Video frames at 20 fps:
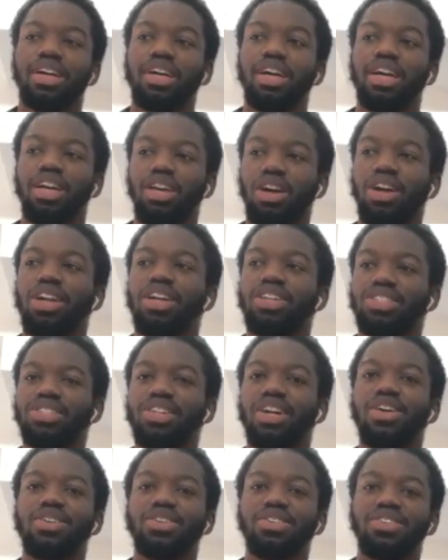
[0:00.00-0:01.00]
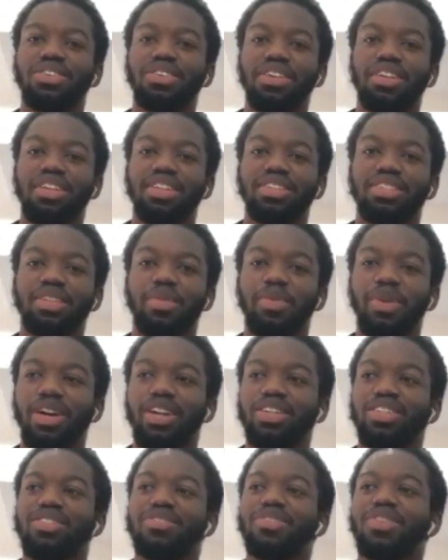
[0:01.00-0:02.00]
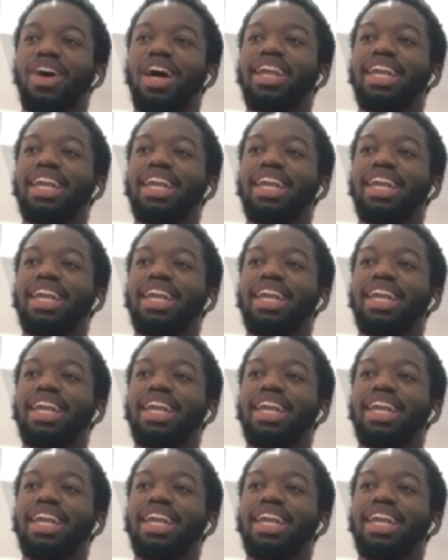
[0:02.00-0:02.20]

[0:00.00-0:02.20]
you're gonna struggle, to be honest with you.